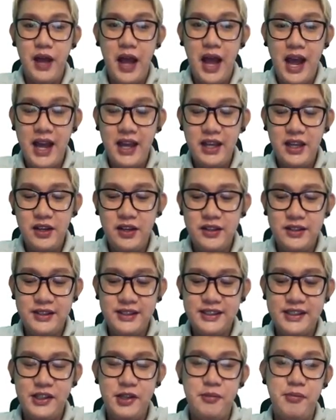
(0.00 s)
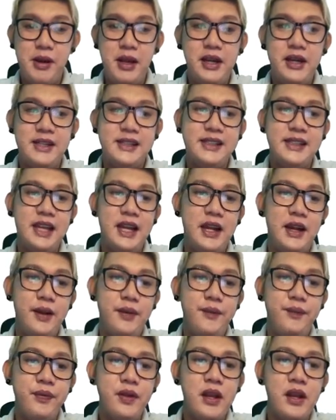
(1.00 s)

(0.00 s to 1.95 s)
ions by the cell.